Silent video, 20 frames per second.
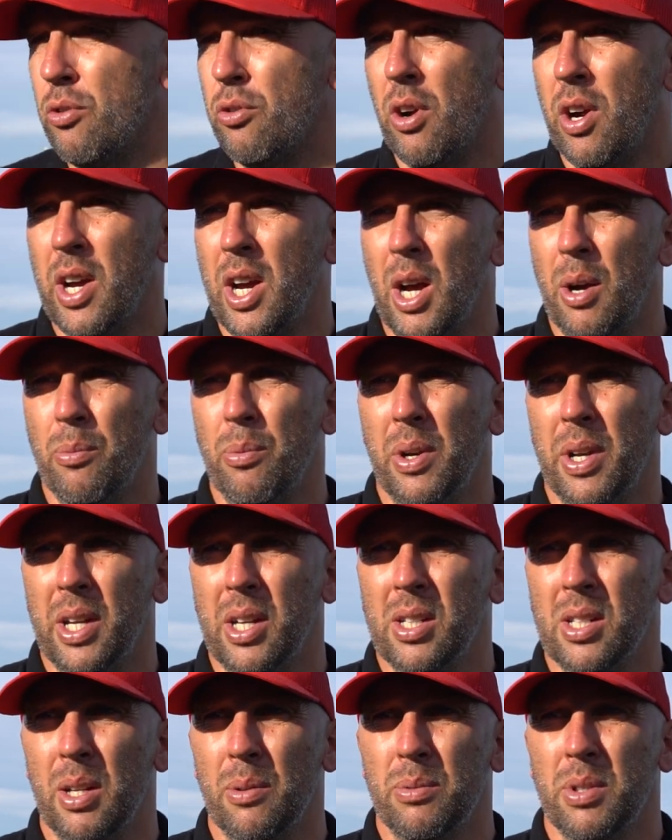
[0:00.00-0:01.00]
right up when he
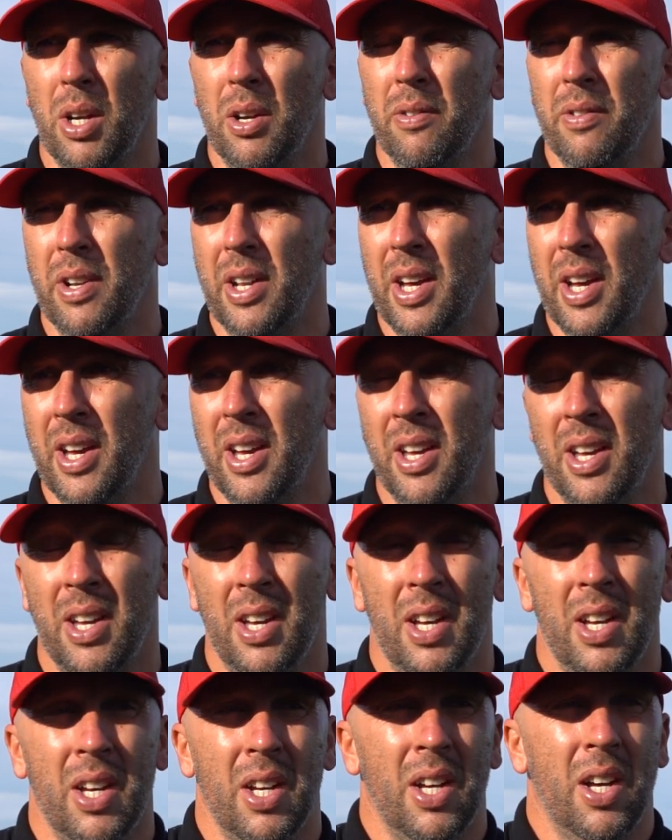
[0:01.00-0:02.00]
slipped over there.
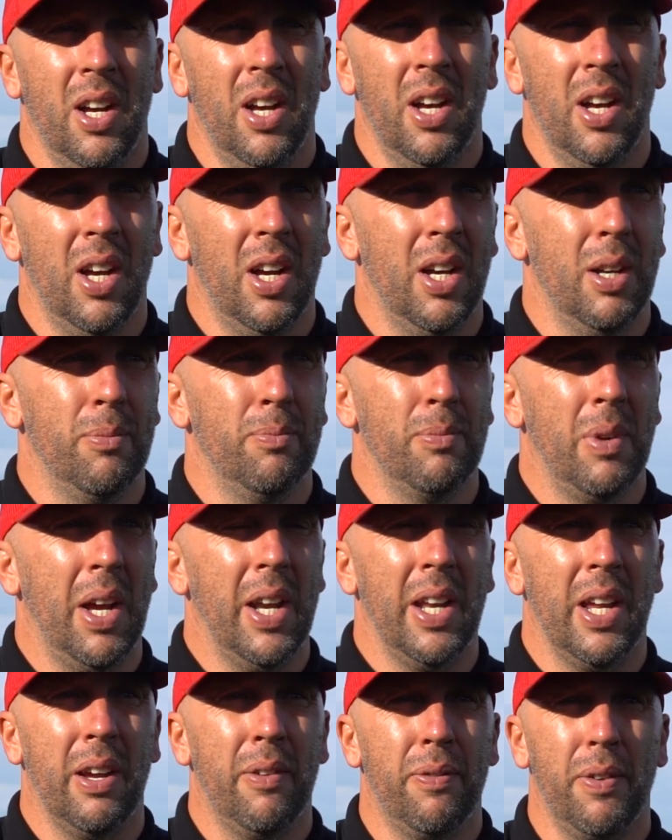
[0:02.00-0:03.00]

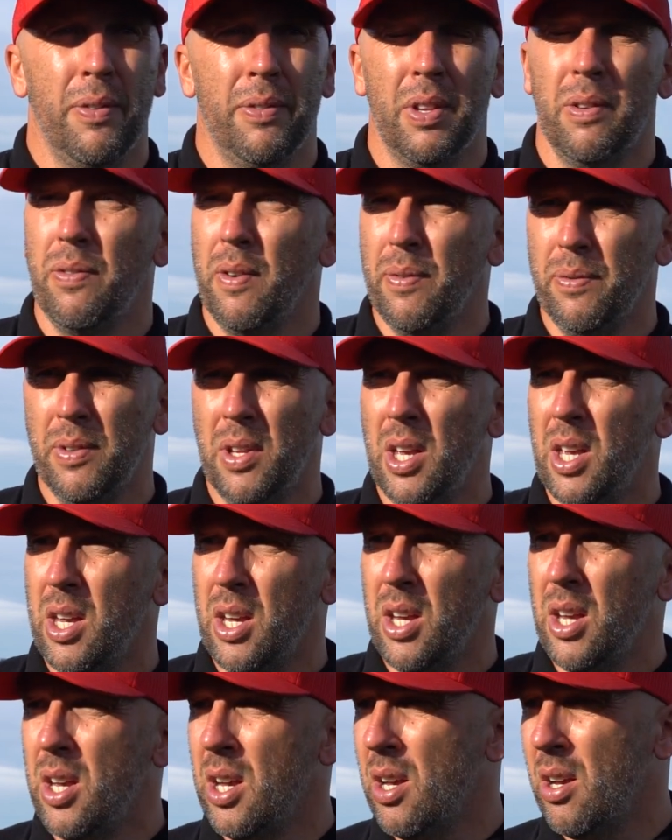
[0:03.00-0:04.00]
Any
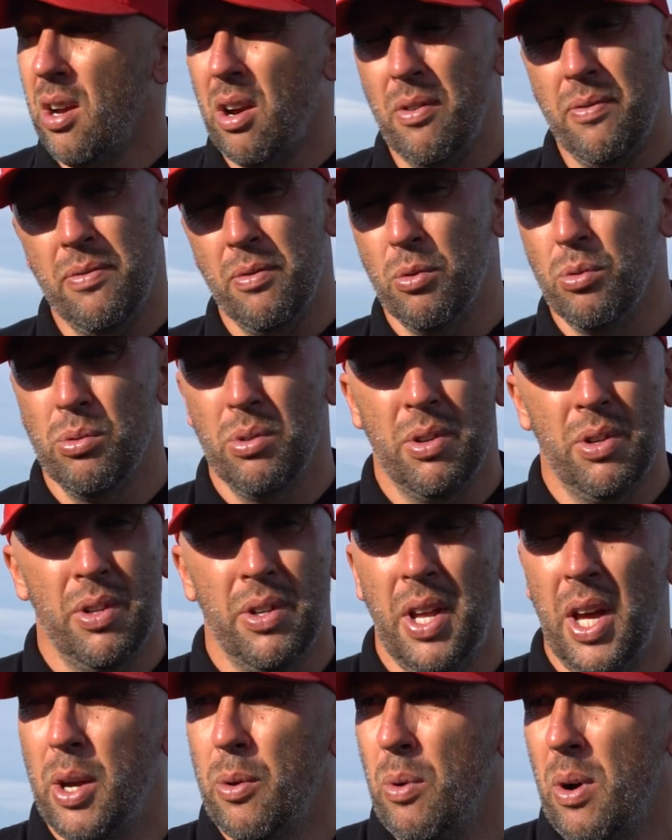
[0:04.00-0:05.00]
50-50, I thought
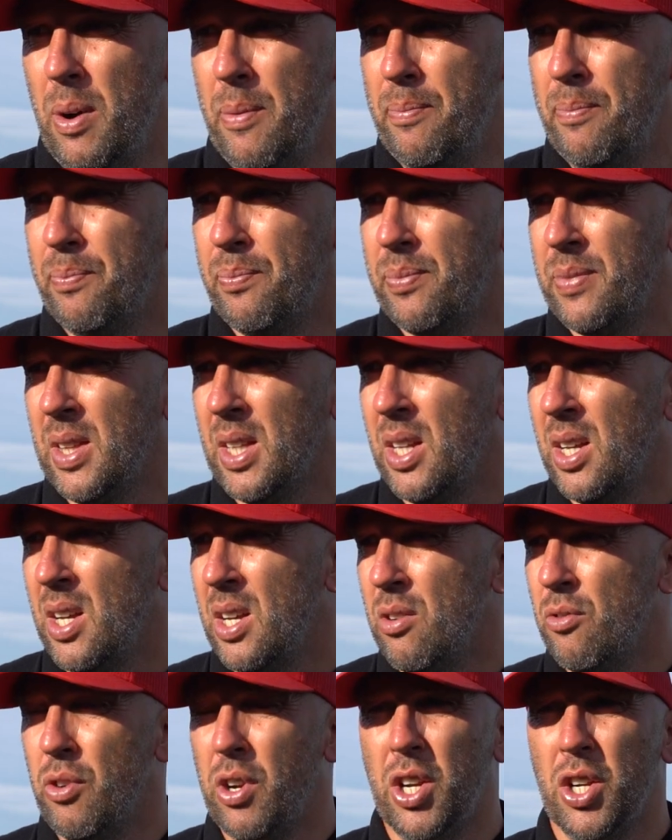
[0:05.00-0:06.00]
they won,
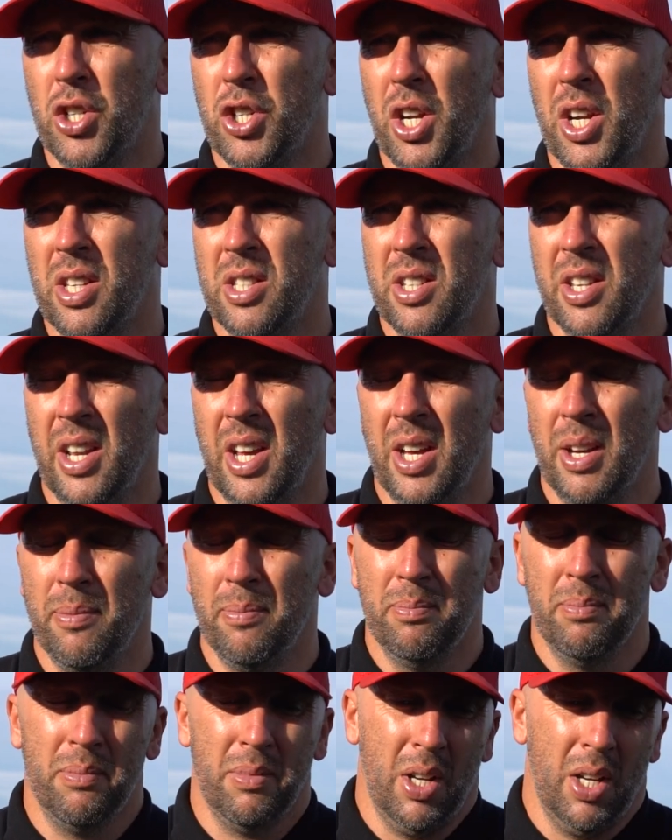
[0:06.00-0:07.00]
ricocheted to
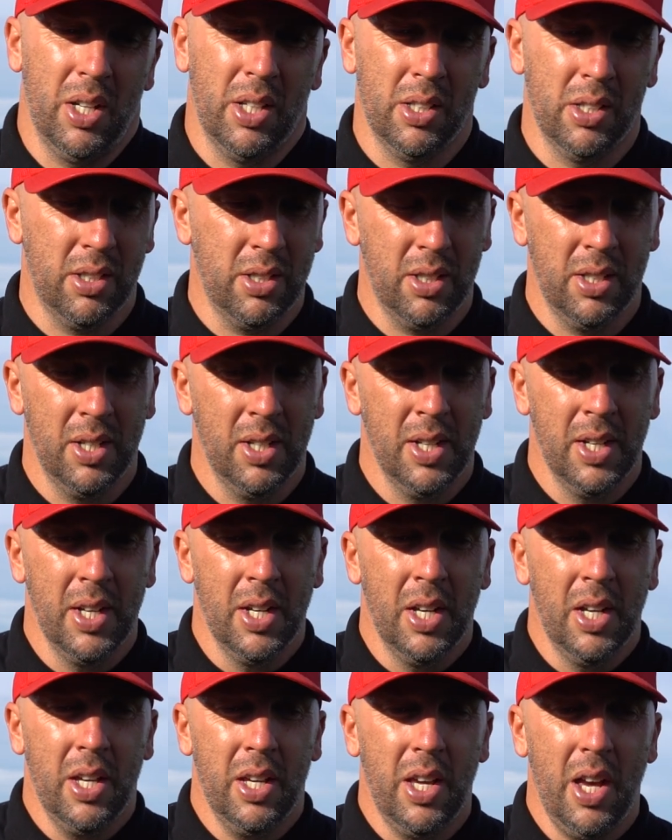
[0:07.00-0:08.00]
them, and
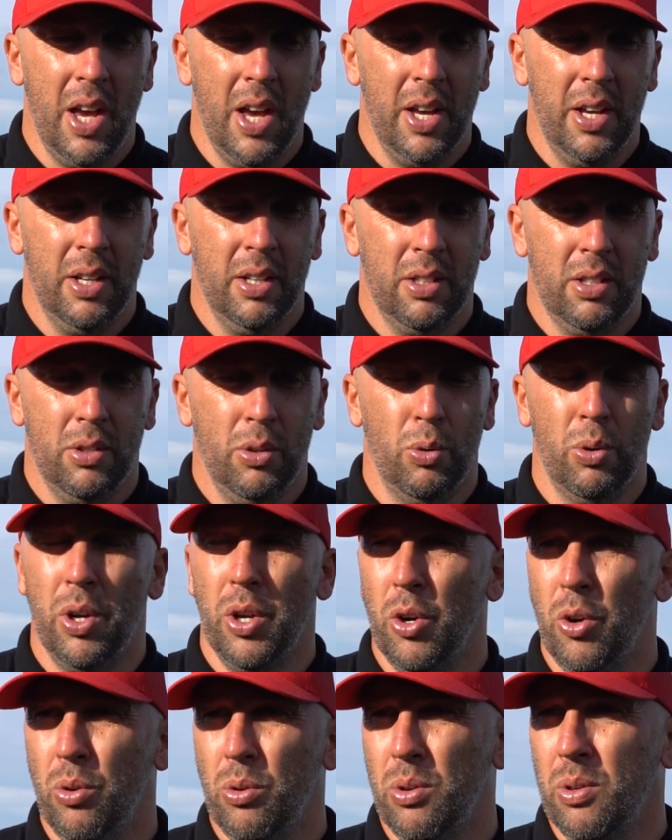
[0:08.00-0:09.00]
yeah, all
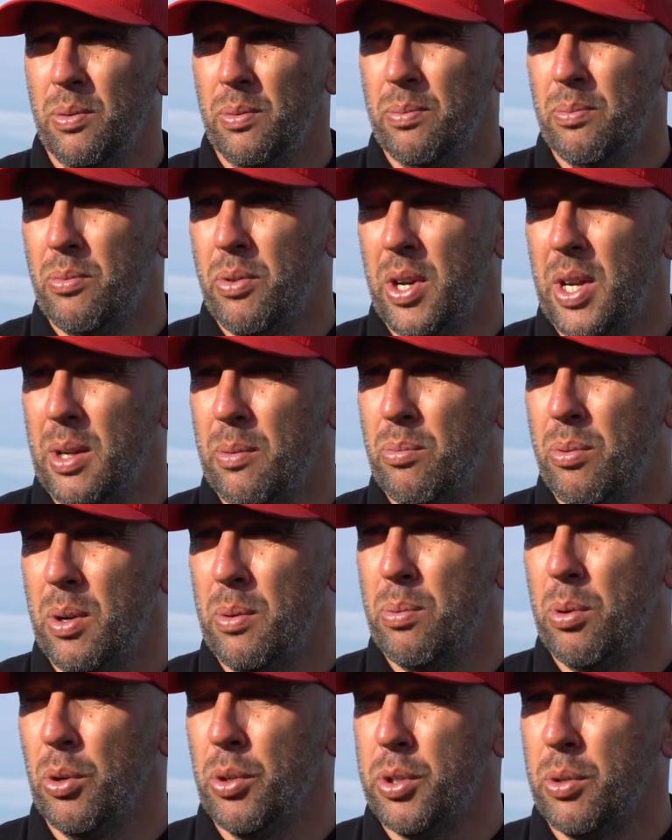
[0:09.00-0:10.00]
in all, pretty
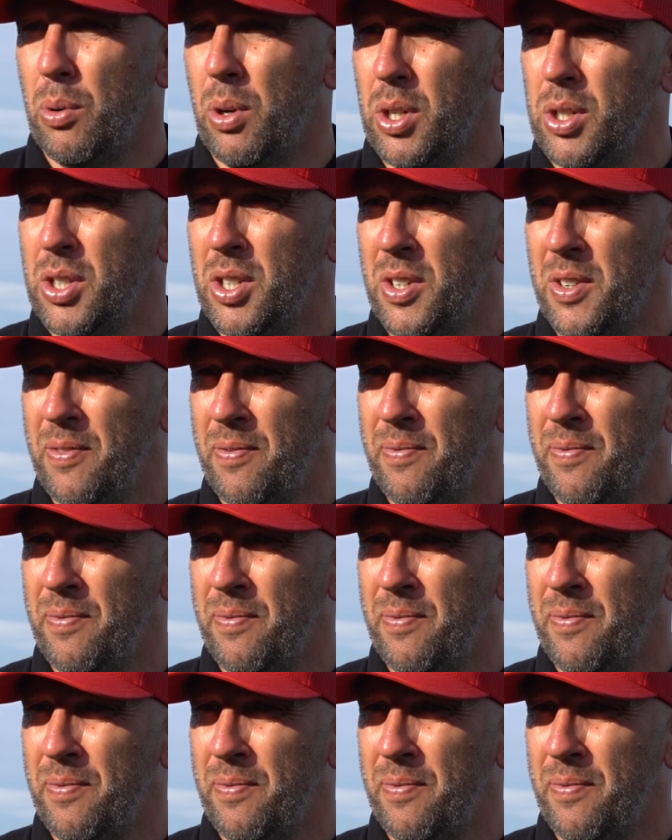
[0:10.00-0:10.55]
poor to watch.